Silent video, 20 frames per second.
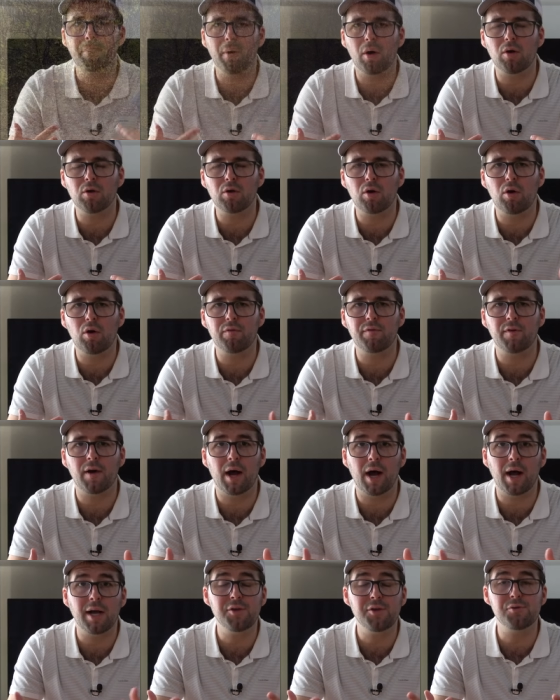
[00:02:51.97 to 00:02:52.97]
ball golf,
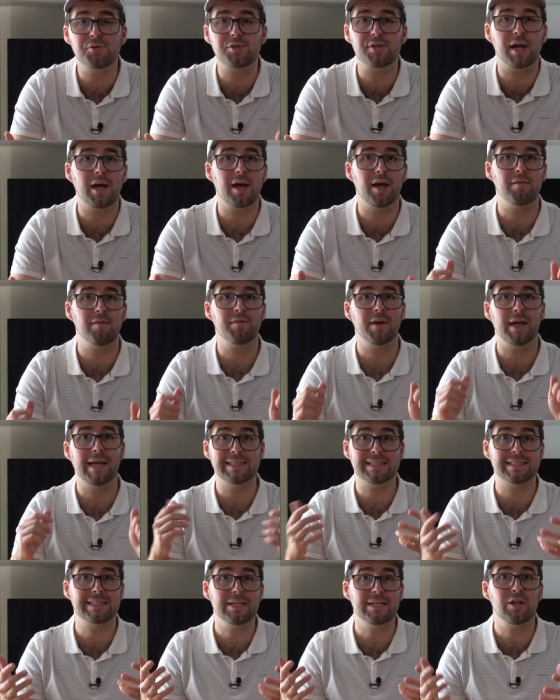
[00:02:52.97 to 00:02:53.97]
I used to have
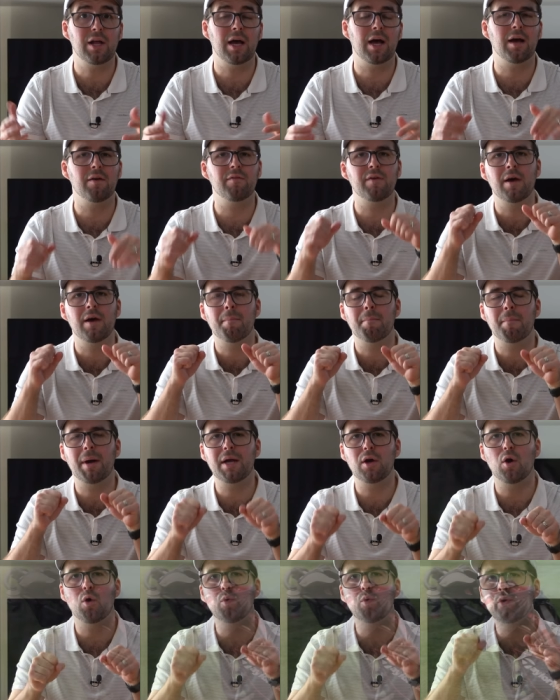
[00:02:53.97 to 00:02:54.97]
and still have
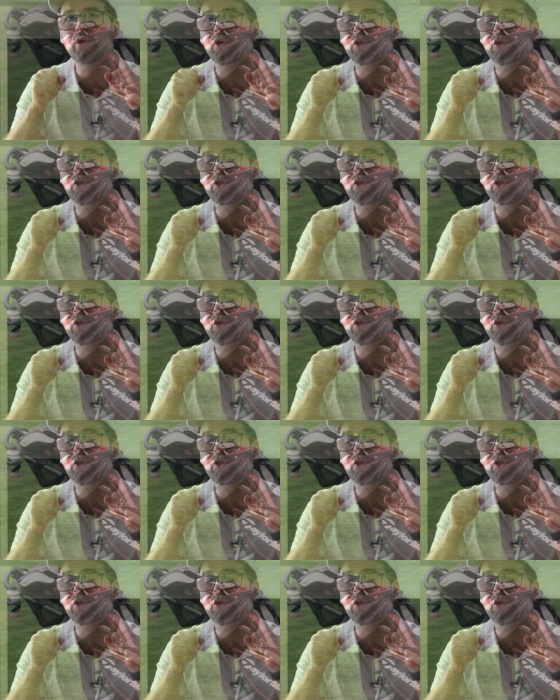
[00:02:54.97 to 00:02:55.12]
my own